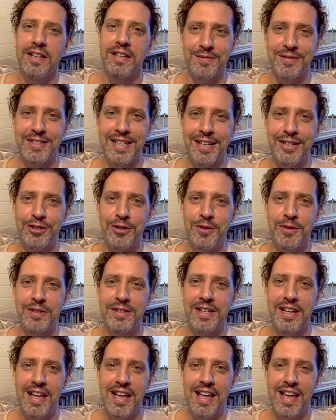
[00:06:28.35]
Stay tuned,
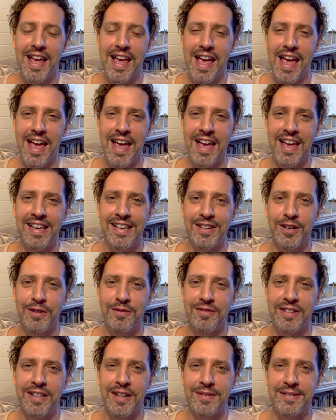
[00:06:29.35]
and
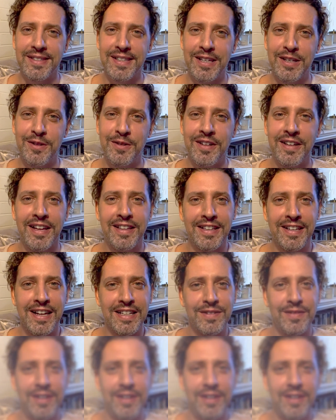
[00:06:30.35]
hopefully I'll see you in the next